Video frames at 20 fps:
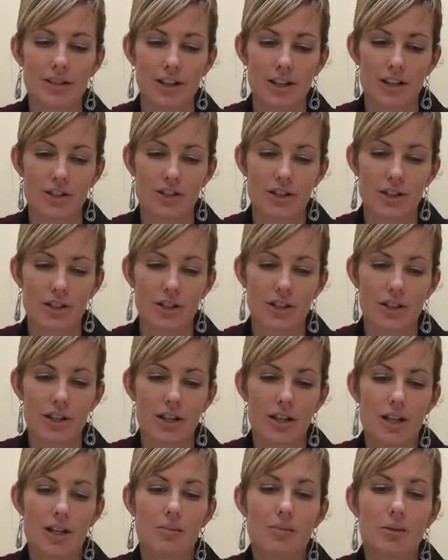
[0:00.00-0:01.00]
collection,
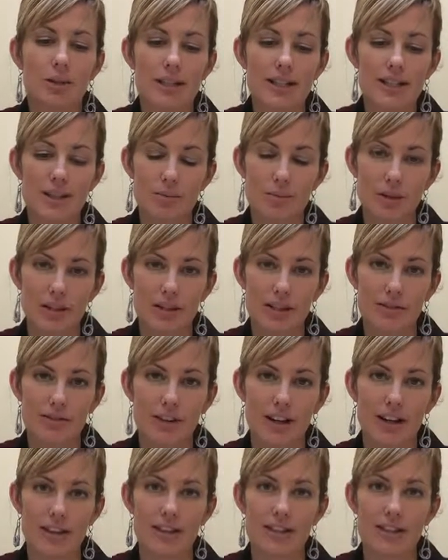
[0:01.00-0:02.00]
please specify